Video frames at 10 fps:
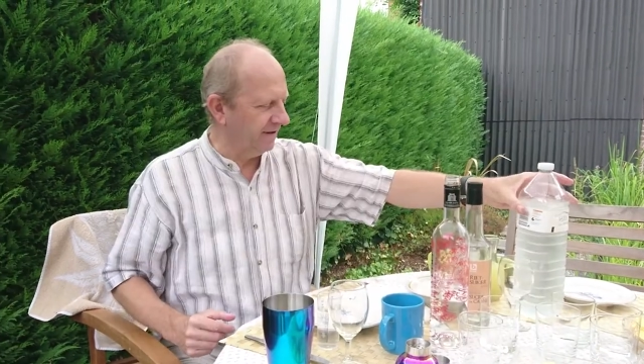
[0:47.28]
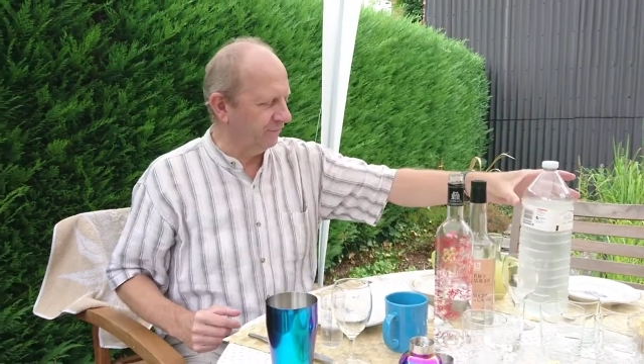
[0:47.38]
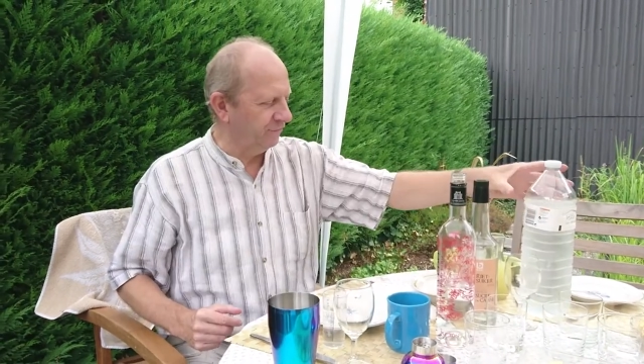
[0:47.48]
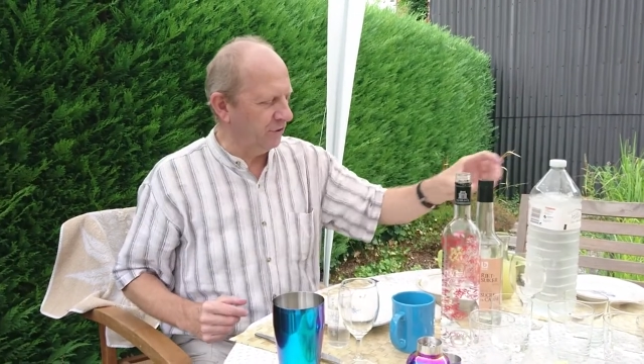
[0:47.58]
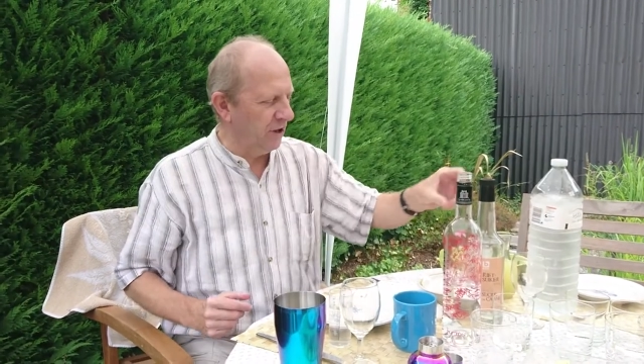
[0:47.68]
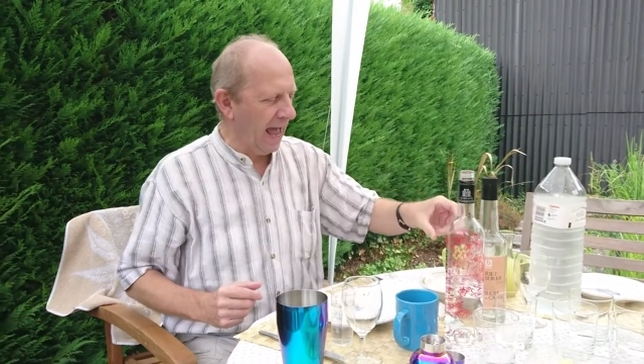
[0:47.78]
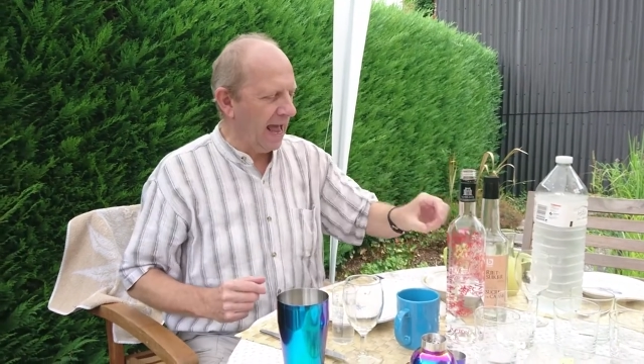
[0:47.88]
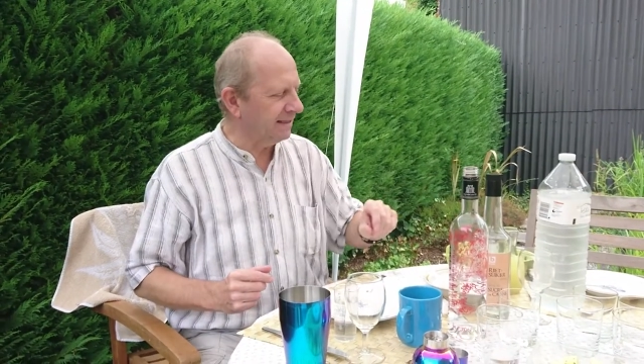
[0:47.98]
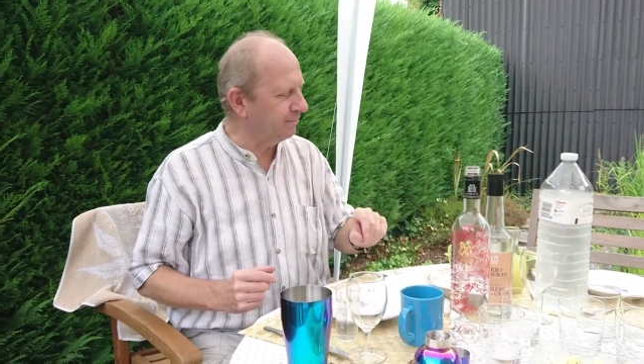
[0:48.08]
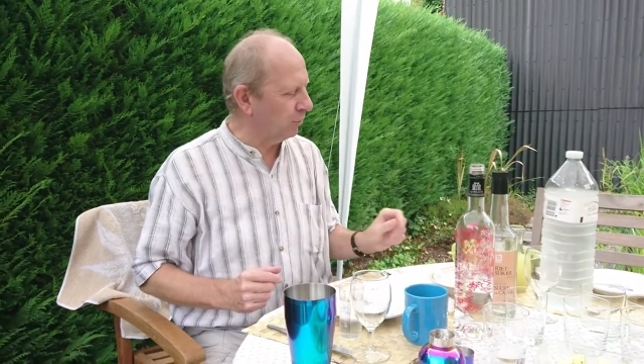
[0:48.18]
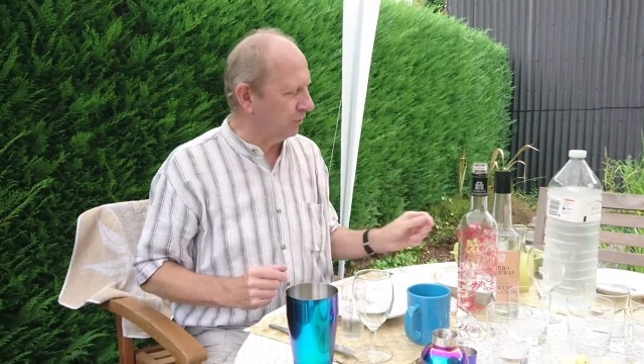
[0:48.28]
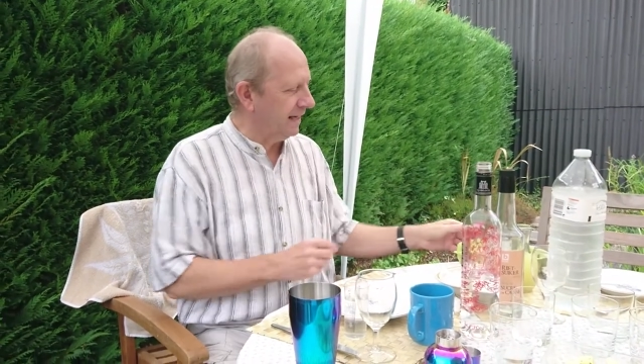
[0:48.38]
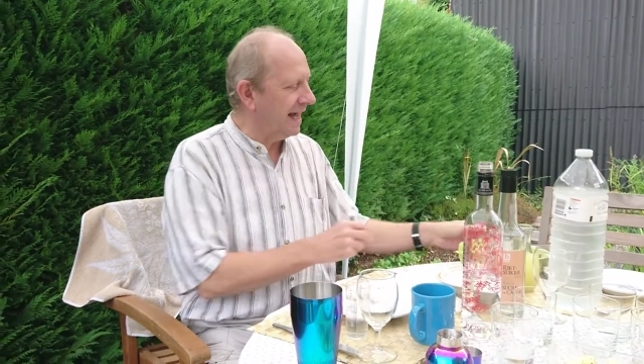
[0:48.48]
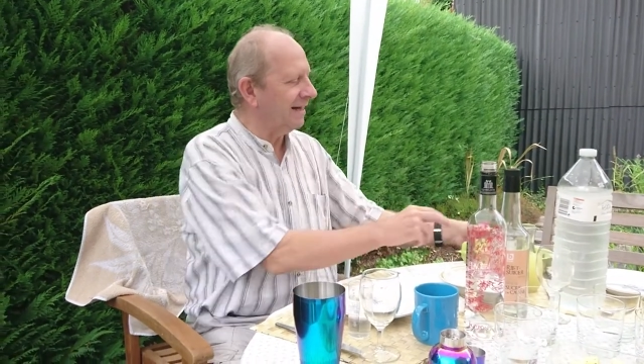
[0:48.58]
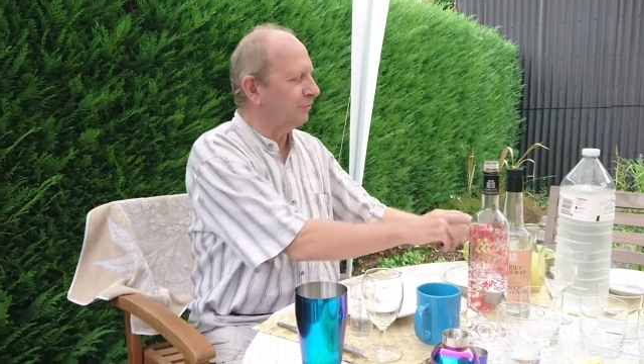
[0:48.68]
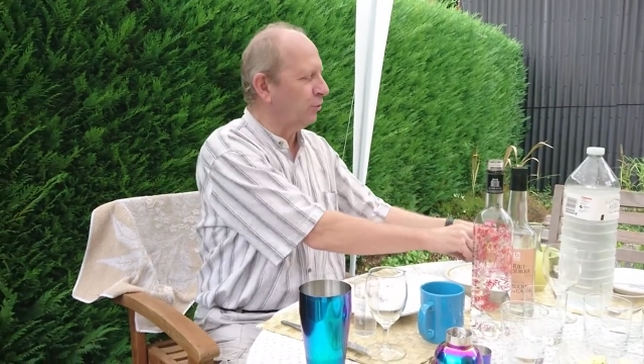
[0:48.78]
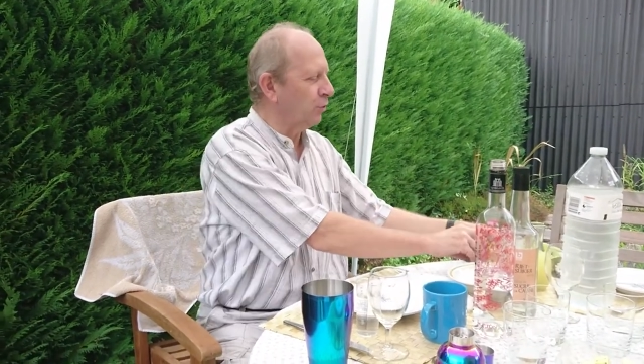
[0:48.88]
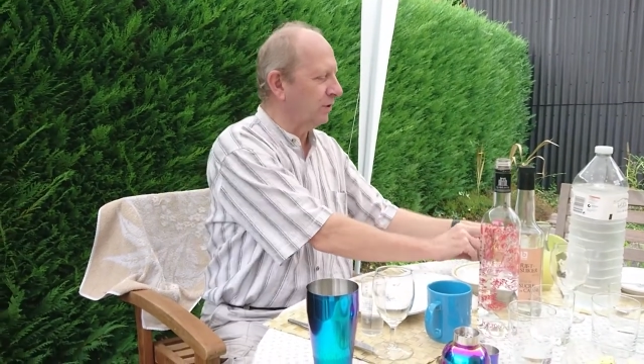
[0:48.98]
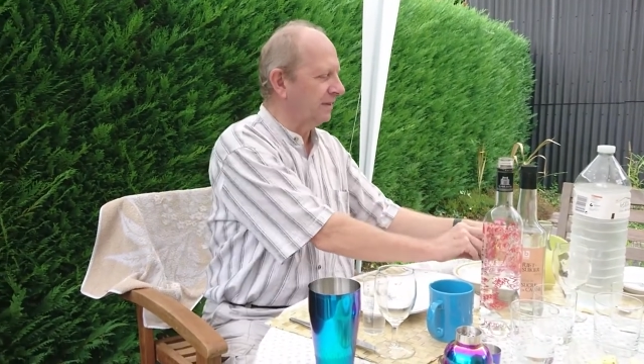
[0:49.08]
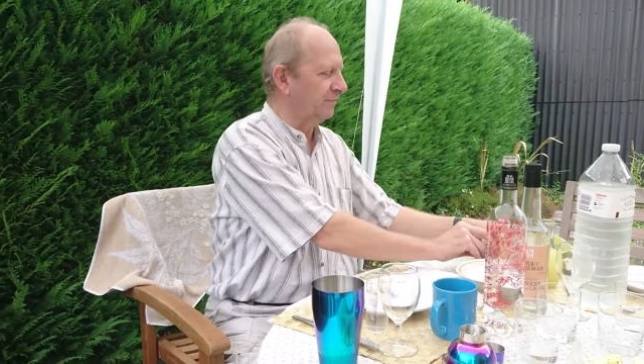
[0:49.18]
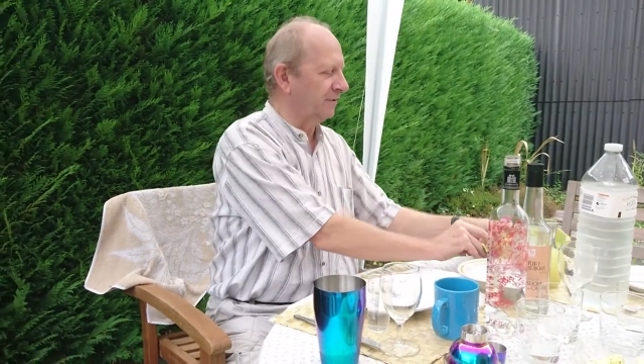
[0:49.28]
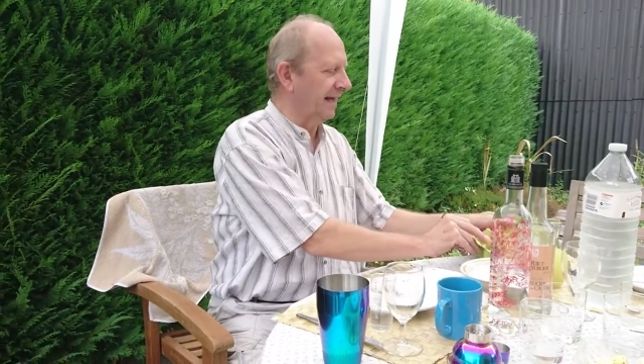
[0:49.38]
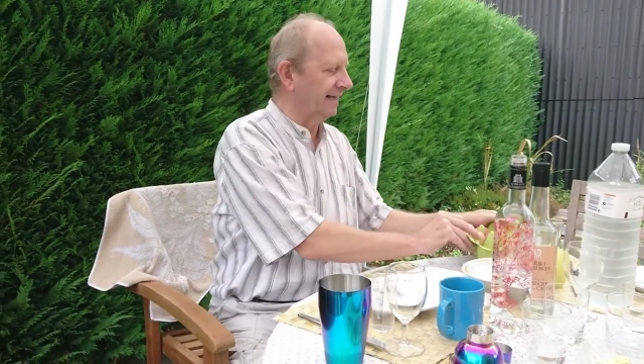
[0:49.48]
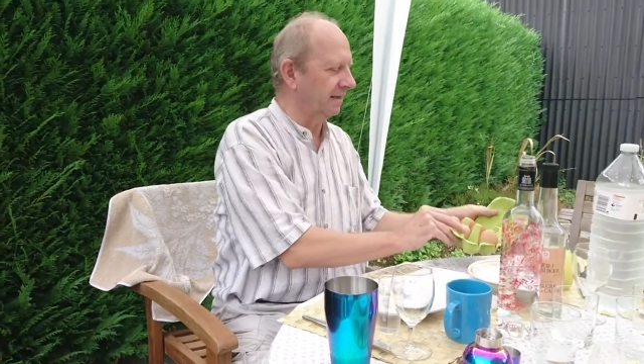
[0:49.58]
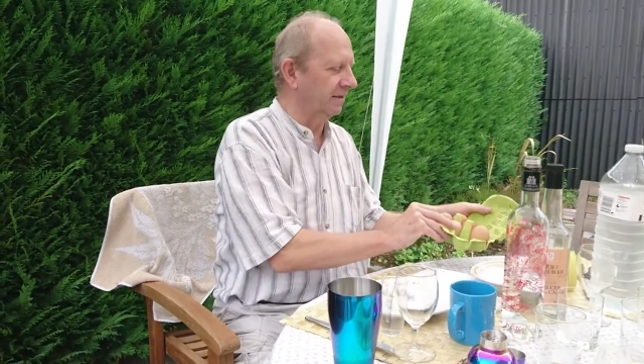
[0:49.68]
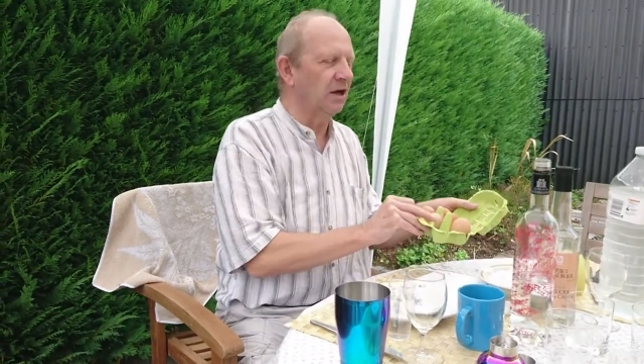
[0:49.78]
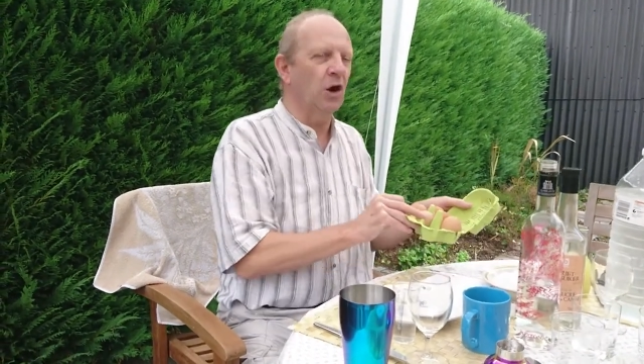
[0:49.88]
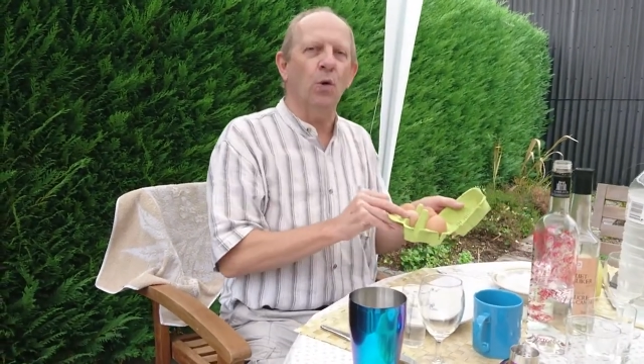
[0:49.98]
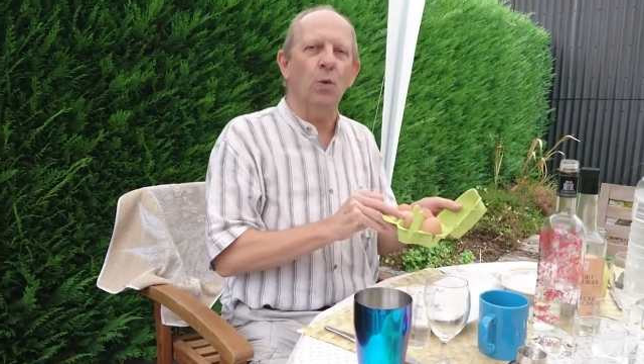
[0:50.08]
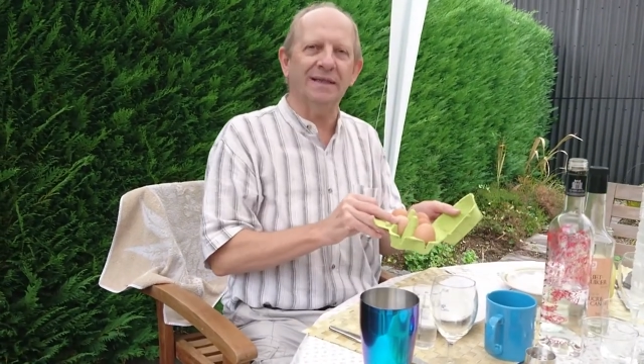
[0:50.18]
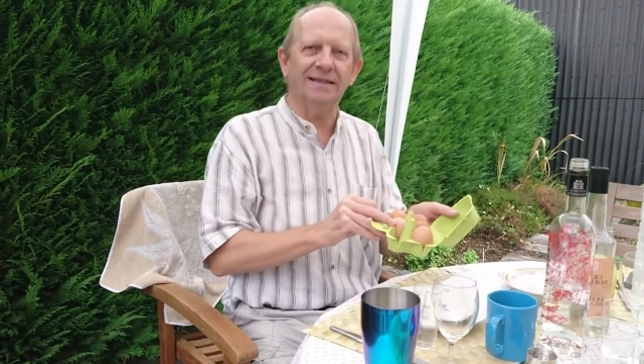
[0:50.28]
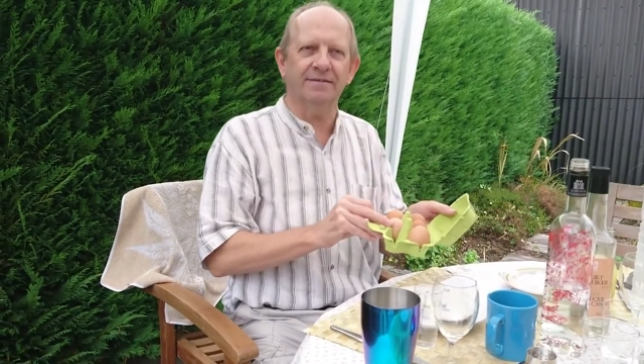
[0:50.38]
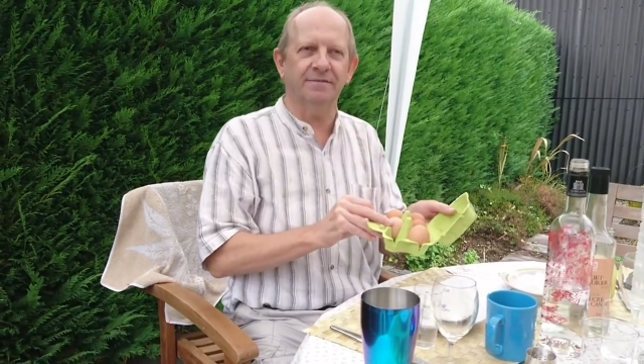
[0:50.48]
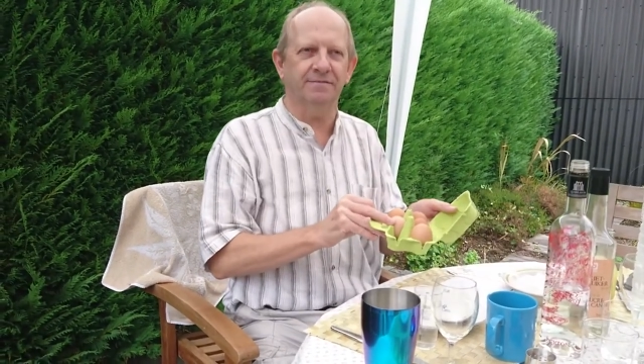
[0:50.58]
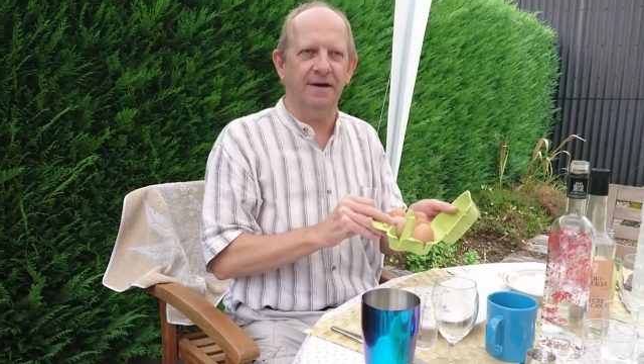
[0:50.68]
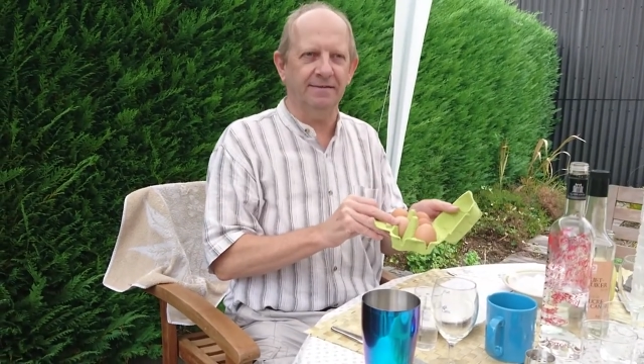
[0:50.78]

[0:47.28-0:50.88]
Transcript: using some water. And don't forget the